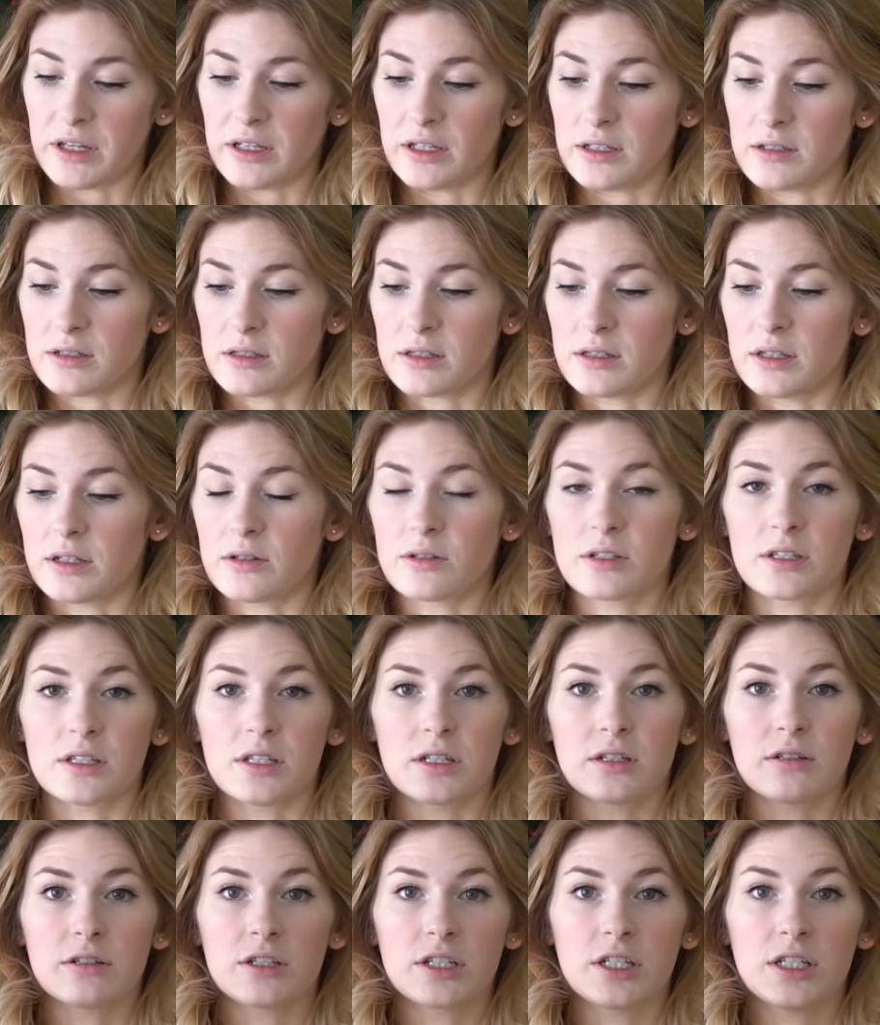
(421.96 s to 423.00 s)
because their
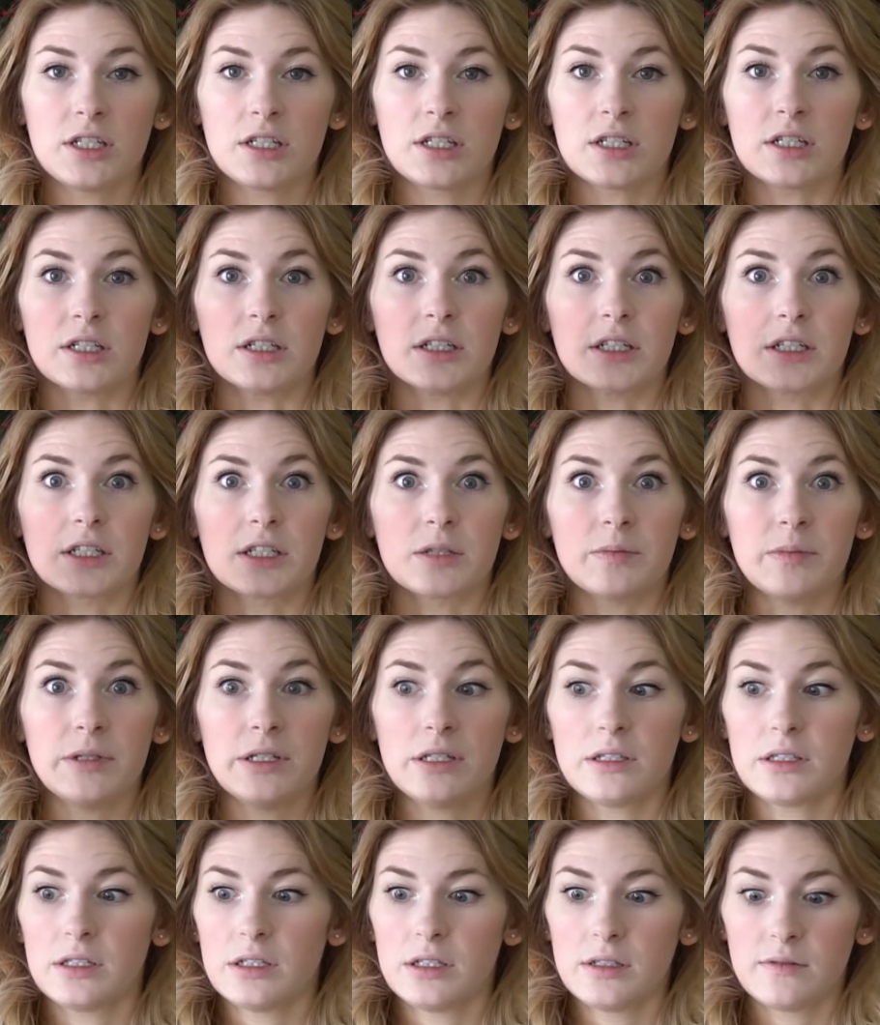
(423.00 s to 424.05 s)
sticker sheets are
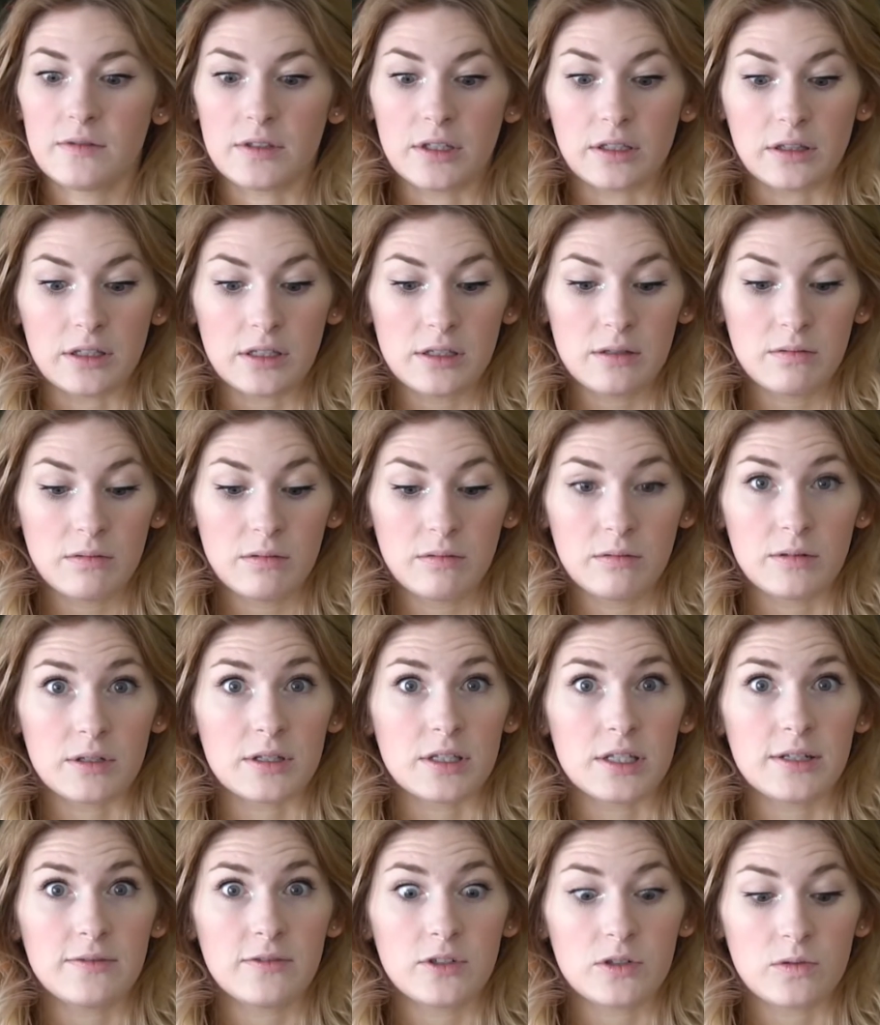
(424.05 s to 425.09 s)
expensive. Like this one was
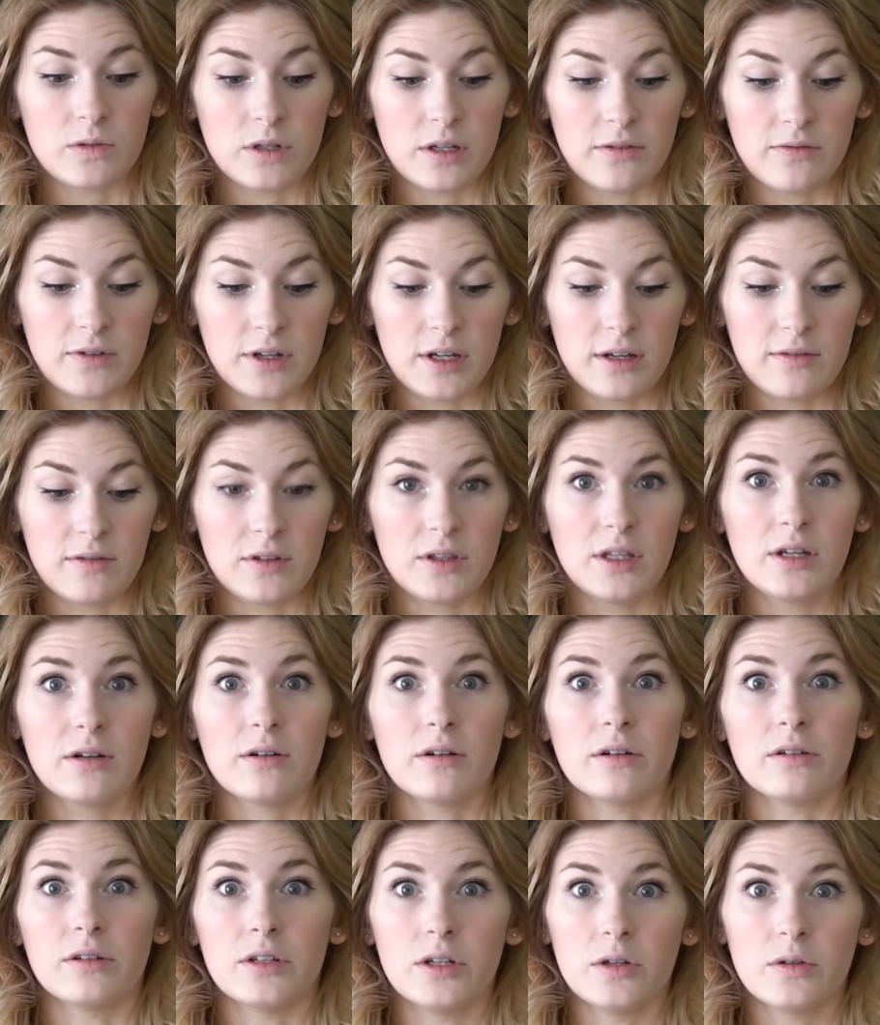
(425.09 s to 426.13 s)
$7.25, and there
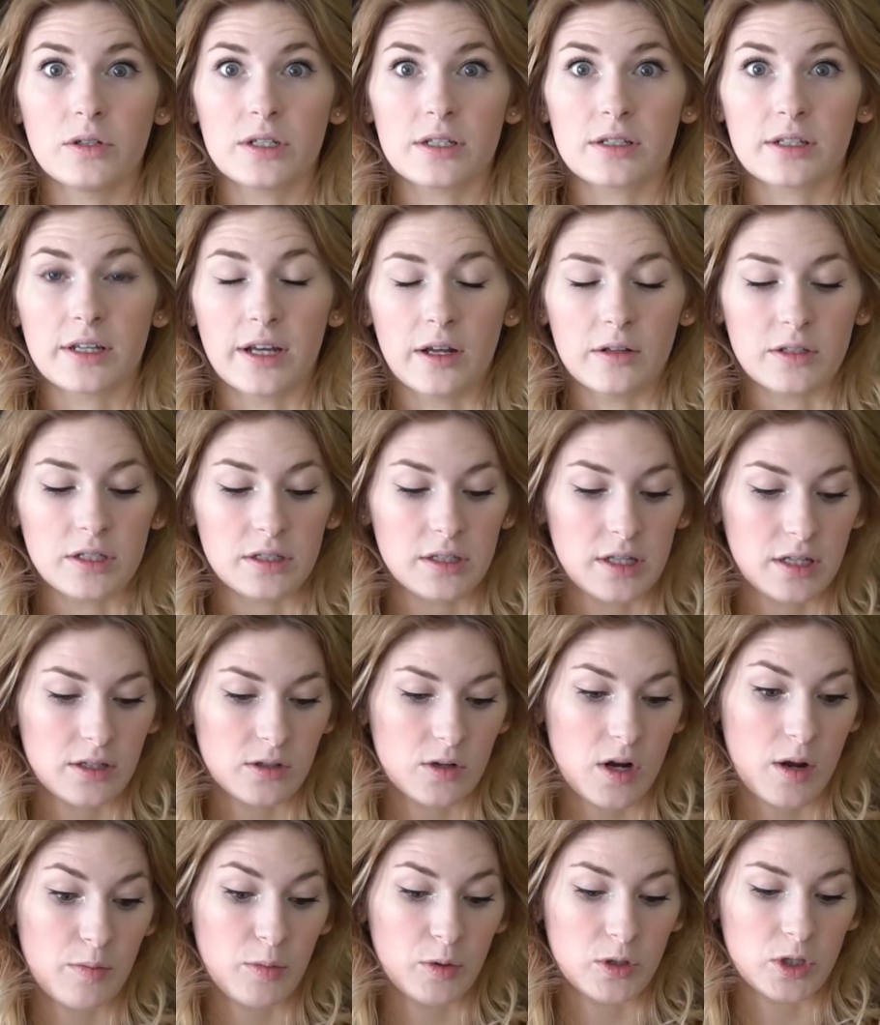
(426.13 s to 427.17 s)
are no discounts at that
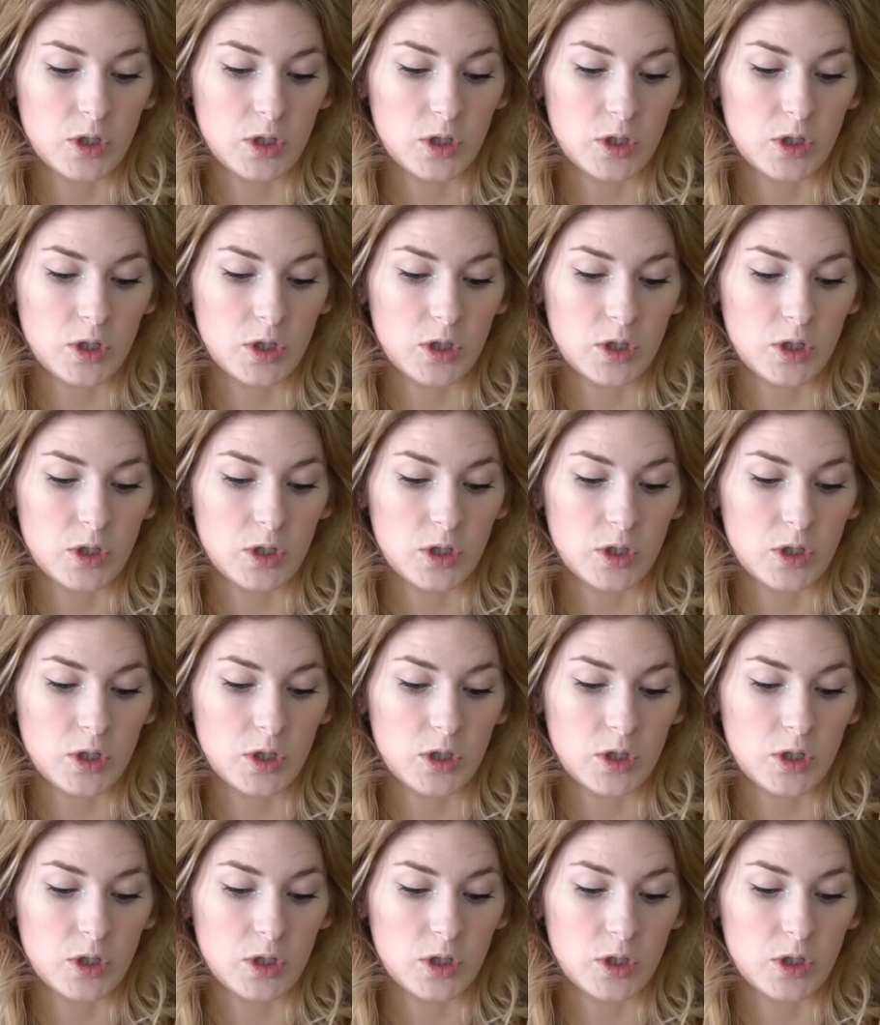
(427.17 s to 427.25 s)
scrapbook